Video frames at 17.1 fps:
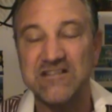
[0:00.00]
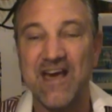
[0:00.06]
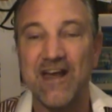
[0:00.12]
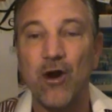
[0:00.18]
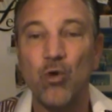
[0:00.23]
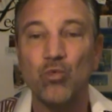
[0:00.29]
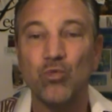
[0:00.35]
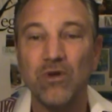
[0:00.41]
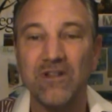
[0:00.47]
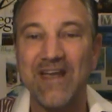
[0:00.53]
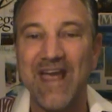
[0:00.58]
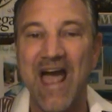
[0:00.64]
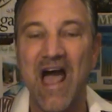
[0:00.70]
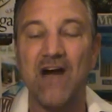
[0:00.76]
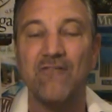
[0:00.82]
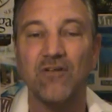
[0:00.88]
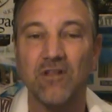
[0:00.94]
I don't really
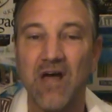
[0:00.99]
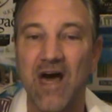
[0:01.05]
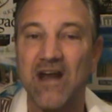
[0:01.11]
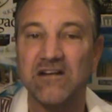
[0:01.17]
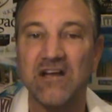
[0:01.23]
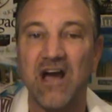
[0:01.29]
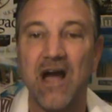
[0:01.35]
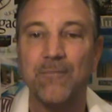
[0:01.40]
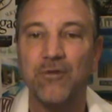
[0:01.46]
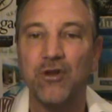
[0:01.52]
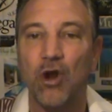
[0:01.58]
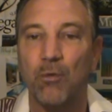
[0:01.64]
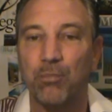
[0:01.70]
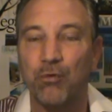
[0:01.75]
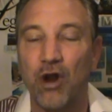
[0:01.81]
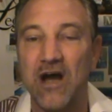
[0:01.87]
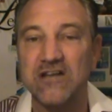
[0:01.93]
have a lot of time to go
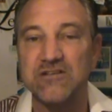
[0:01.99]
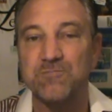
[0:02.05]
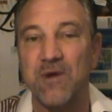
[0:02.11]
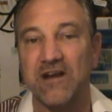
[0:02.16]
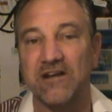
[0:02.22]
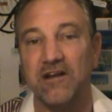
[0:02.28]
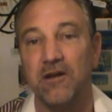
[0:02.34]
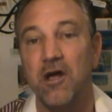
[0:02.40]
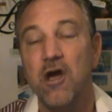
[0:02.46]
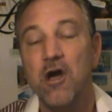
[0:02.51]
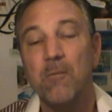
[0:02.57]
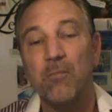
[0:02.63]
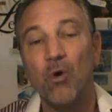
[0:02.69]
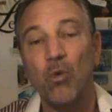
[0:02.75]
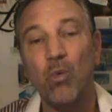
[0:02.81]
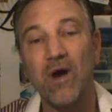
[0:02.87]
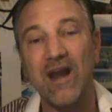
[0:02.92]
prospecting,
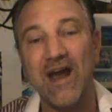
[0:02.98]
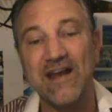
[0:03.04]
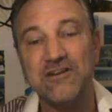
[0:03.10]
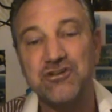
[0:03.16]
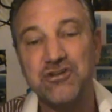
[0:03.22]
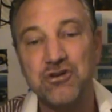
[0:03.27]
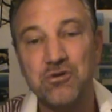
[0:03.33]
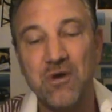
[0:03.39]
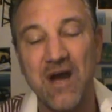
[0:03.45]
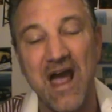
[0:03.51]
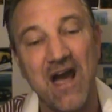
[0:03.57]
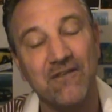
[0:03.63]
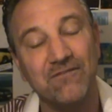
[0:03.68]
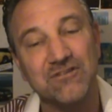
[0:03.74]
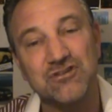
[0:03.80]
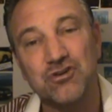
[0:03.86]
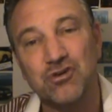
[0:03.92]
but what I do
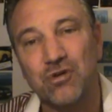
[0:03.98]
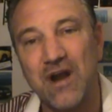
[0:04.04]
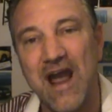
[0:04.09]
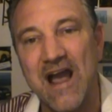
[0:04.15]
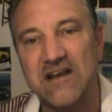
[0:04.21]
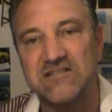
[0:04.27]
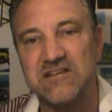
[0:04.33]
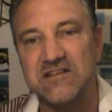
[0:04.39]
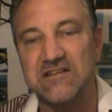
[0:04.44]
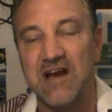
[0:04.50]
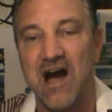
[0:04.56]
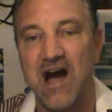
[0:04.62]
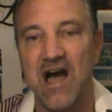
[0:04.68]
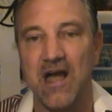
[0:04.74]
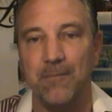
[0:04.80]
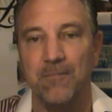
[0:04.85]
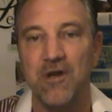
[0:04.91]
have is cracks of
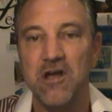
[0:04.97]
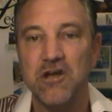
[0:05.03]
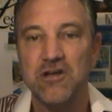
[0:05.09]
time.